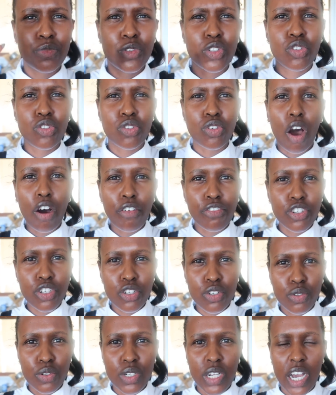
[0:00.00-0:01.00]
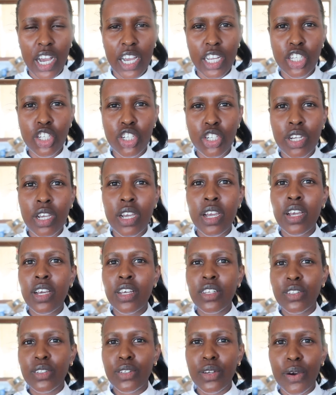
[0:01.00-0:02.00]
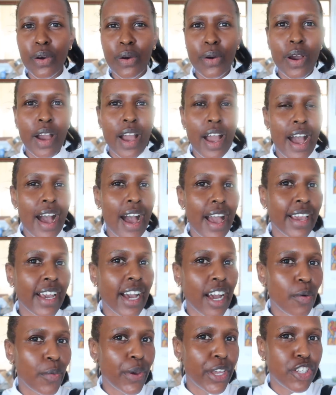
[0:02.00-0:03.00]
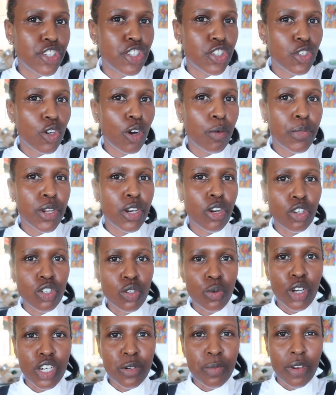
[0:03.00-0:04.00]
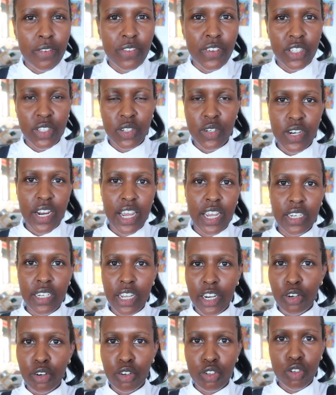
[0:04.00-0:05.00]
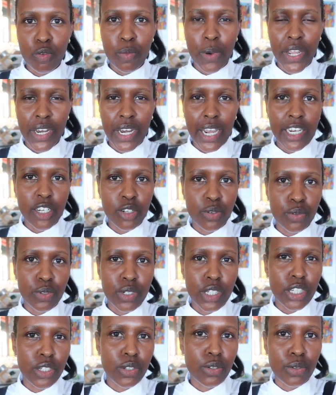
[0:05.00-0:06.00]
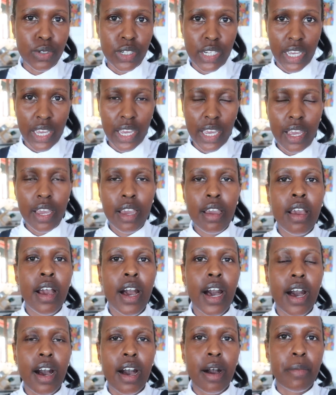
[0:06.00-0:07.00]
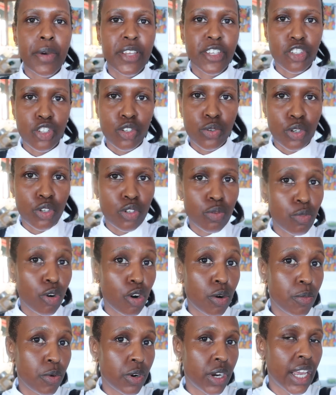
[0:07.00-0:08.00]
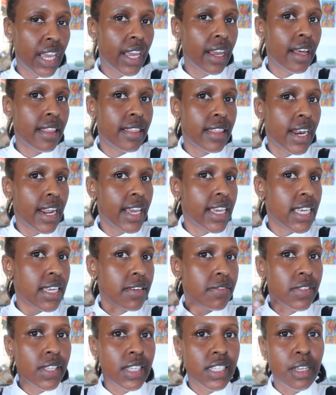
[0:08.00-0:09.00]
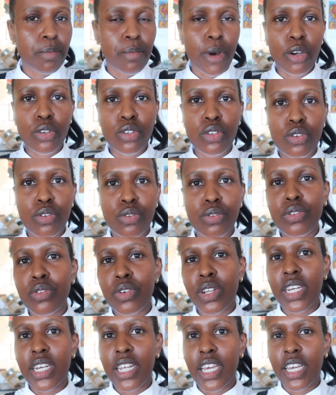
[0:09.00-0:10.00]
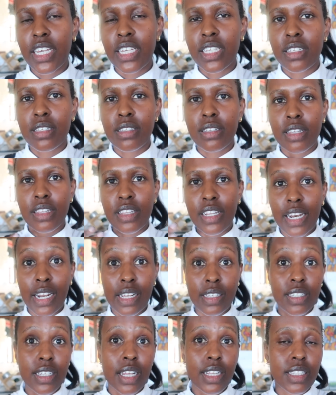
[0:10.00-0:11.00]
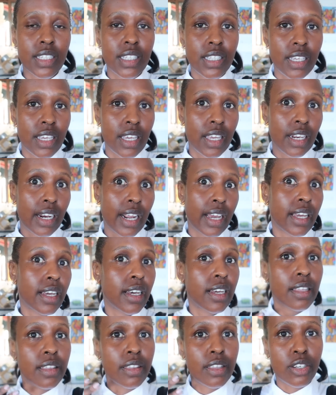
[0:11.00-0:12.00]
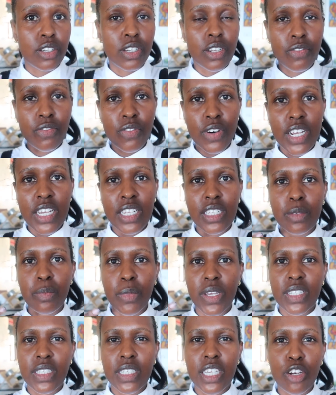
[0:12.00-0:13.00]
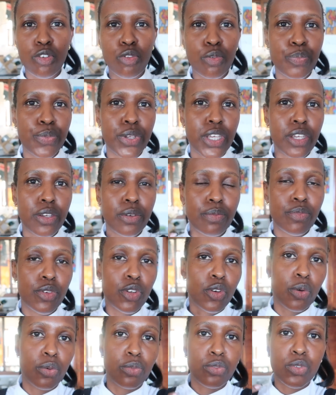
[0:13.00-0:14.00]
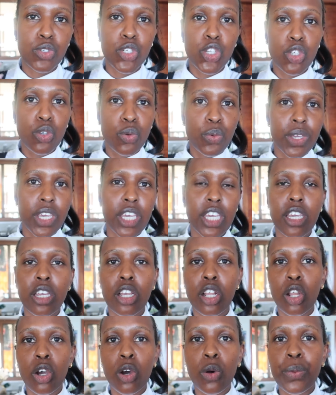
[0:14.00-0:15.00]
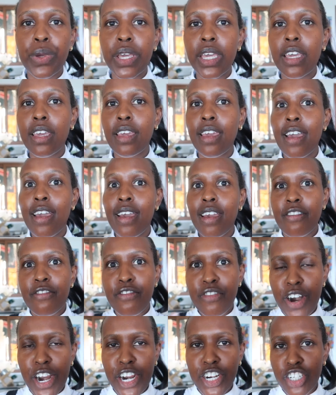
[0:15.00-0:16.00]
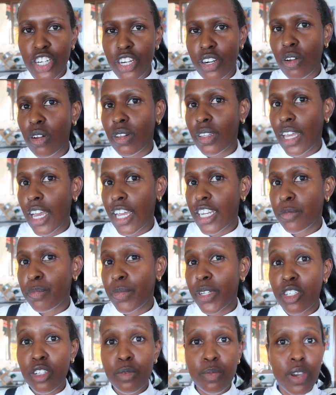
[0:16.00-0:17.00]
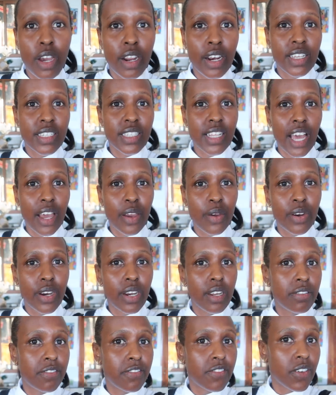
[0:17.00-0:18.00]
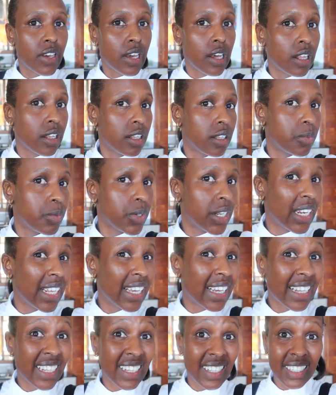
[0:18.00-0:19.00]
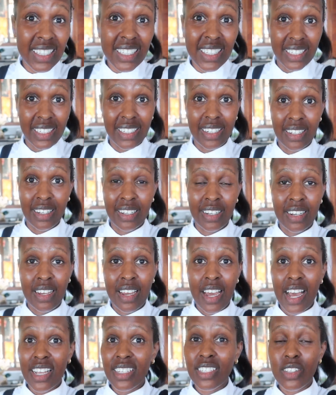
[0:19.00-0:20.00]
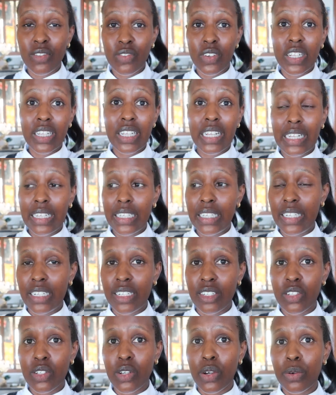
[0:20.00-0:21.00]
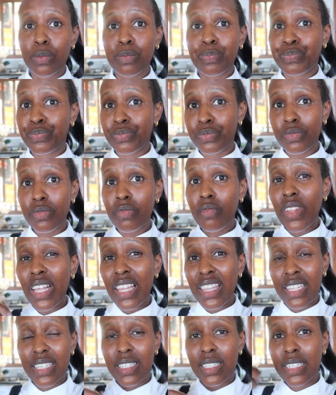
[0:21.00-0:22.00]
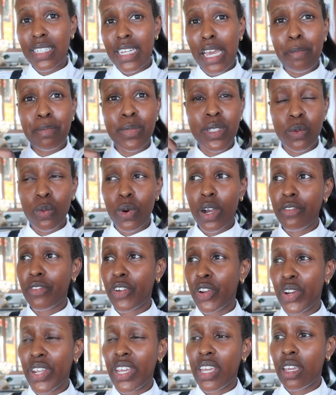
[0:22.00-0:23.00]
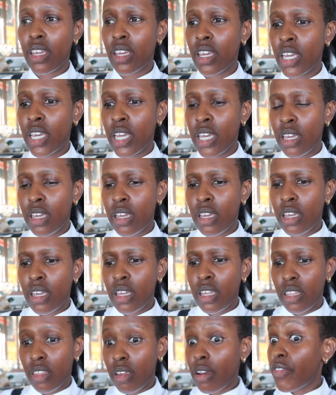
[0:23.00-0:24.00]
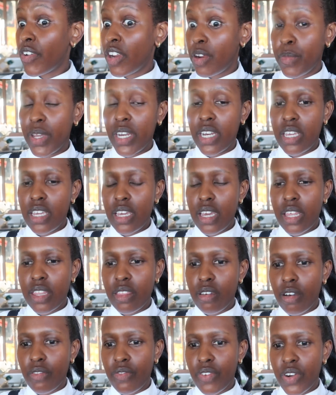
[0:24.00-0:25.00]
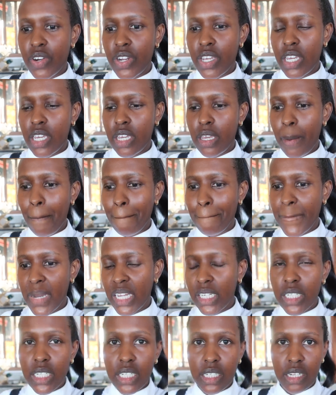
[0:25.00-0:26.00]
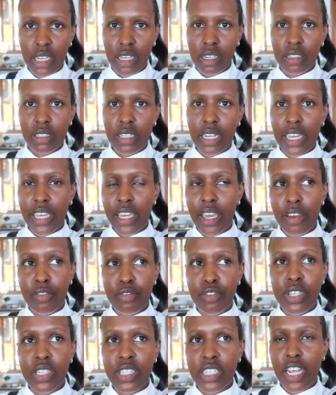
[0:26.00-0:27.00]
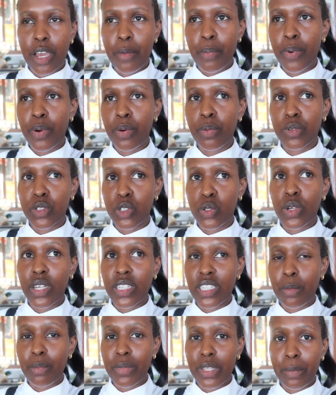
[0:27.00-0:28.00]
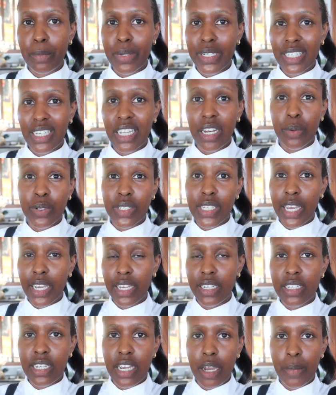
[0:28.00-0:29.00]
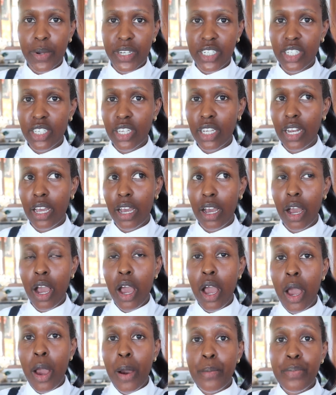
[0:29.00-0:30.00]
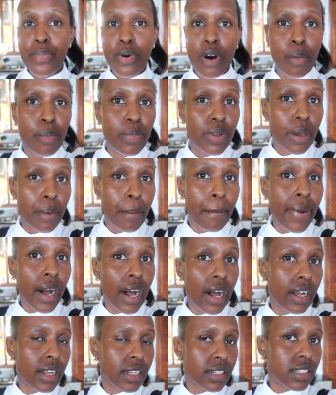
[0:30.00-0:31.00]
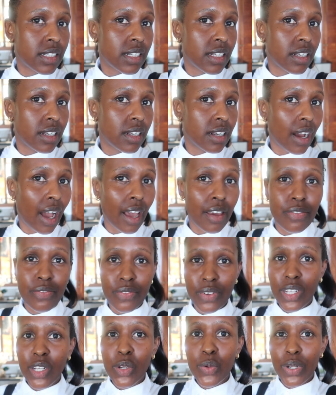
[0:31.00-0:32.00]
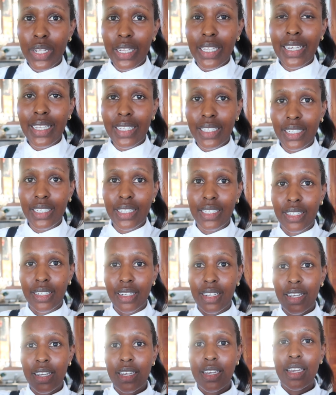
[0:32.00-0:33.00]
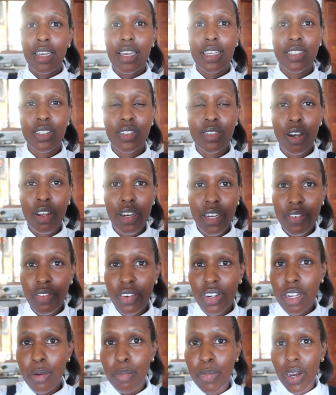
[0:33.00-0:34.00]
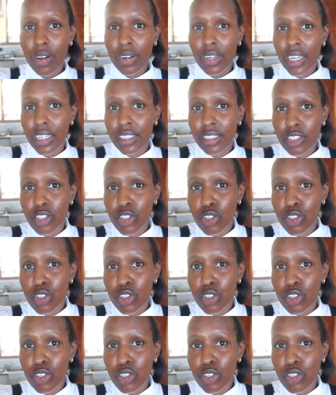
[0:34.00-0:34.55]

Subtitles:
soft to touch. So I can't wait. She told me not to wash my face tonight. I don't do my night routine today. I just do it tomorrow morning, and then I give this about 2-3 days, and then I'll start seeing like the difference. My skin will be, you know, dewy, glowy, fresh and all that. But to be honest, I already feel really clean. I just feel clean. So the steps were very mini, and they were very details. Like every step was doing something particular, was targeting a particular problem, but I feel really clean. It's not even about like the